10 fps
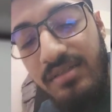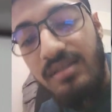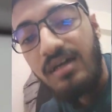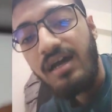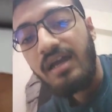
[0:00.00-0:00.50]

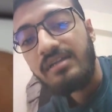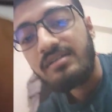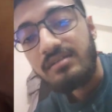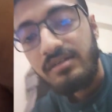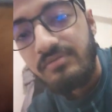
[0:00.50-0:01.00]
the height
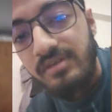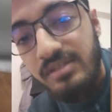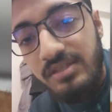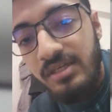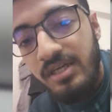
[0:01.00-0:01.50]

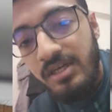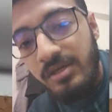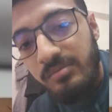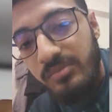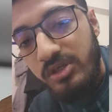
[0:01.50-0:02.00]
difference
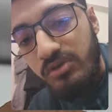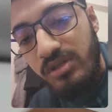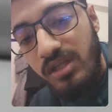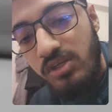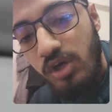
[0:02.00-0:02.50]

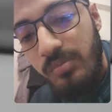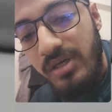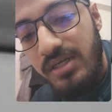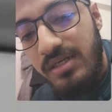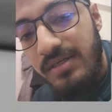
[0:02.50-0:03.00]
between the top
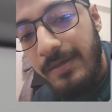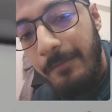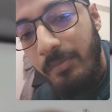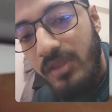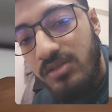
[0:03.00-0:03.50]

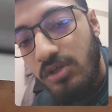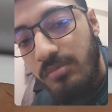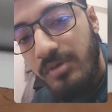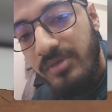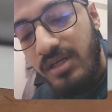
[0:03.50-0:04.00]

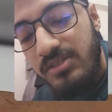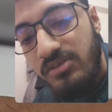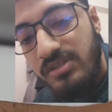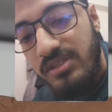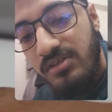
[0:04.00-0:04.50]
of the
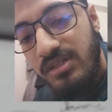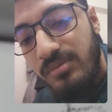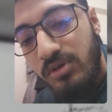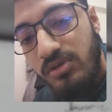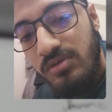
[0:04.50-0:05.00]
ultrasonic sensor and the
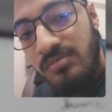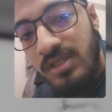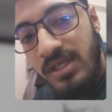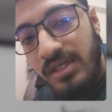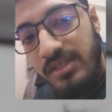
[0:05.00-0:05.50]
bottom
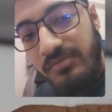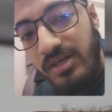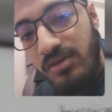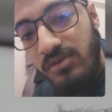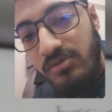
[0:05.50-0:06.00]
is
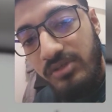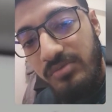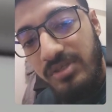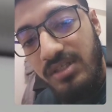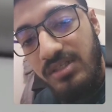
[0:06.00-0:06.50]
very low, which
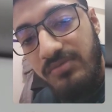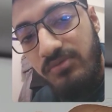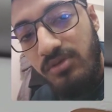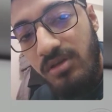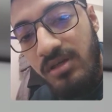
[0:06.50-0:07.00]
means it's
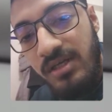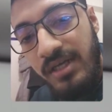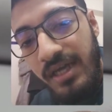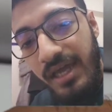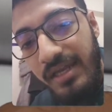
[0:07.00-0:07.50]
full.
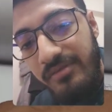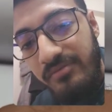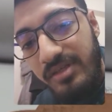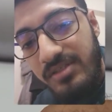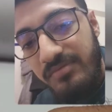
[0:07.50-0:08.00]
And if
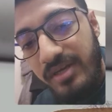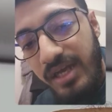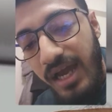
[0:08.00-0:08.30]
it's very